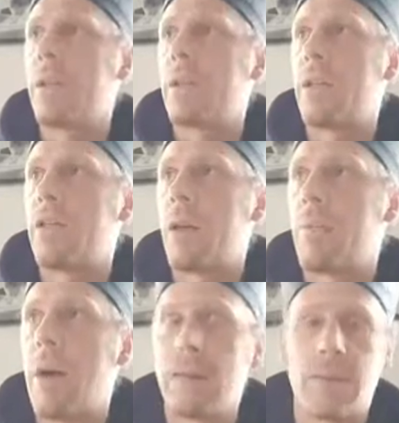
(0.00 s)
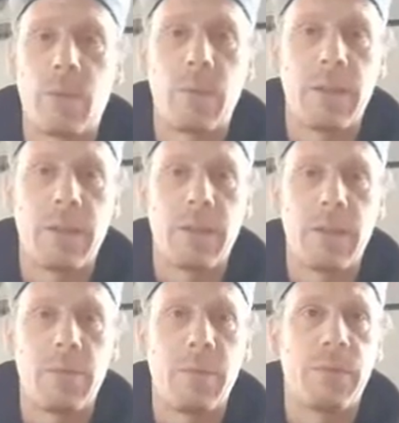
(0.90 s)
teach and master what they
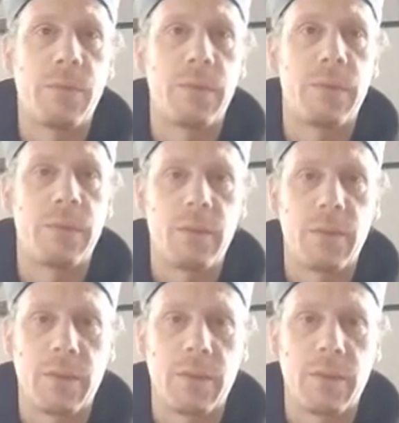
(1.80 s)
teach before they teach